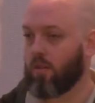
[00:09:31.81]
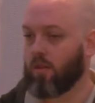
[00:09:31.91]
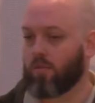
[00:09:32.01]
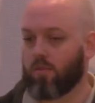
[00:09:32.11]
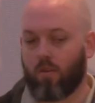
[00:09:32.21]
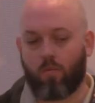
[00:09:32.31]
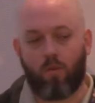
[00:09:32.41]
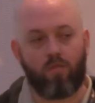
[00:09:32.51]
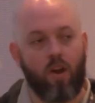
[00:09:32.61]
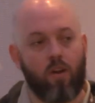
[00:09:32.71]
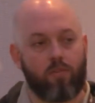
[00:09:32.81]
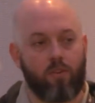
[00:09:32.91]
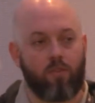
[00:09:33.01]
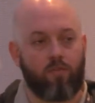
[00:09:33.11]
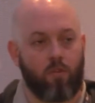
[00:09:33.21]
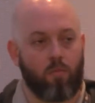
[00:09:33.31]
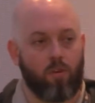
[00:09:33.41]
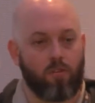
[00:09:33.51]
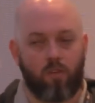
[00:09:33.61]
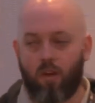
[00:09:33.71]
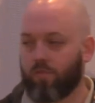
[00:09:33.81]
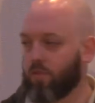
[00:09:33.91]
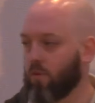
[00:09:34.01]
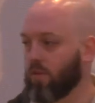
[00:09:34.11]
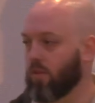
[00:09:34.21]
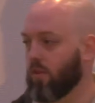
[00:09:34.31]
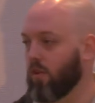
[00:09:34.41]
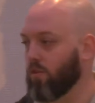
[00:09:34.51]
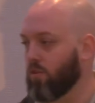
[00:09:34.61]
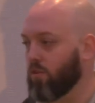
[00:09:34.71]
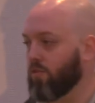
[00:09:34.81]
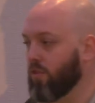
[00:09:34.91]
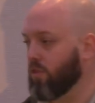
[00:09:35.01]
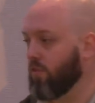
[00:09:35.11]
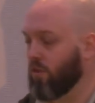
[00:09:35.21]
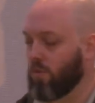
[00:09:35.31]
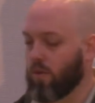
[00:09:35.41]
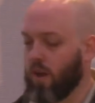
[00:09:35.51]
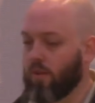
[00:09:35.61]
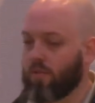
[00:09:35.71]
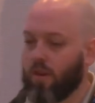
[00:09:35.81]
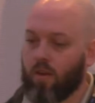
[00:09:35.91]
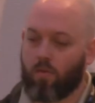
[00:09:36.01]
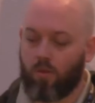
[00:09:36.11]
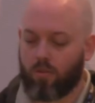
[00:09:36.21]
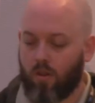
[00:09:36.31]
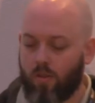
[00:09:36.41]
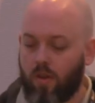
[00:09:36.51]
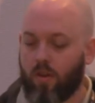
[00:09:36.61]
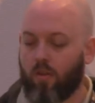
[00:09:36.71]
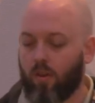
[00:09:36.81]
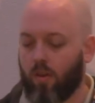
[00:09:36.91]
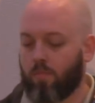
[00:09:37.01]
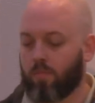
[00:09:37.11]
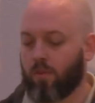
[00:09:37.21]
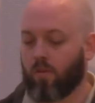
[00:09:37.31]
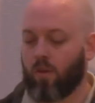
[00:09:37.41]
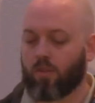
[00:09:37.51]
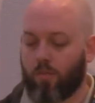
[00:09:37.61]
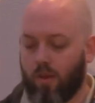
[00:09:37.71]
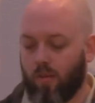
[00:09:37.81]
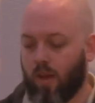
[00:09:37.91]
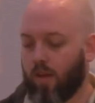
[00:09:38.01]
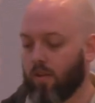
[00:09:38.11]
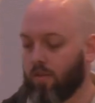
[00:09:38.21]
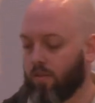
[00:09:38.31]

is the, what files are in the firmware itself to so what, you know, the newest version of firmware out there, what's on there, um, cross compare that